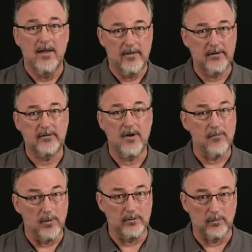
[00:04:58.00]
This stuff
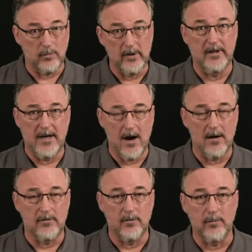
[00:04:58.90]
was really
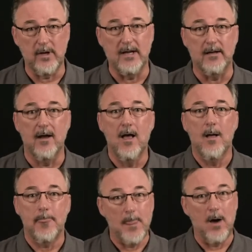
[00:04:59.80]
hard to read.
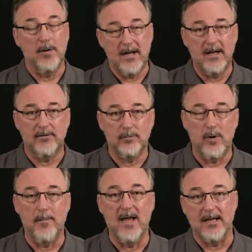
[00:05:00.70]
Nowadays, we
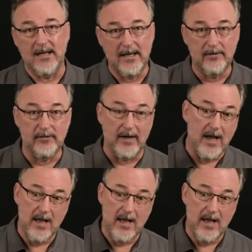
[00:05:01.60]
make it easy.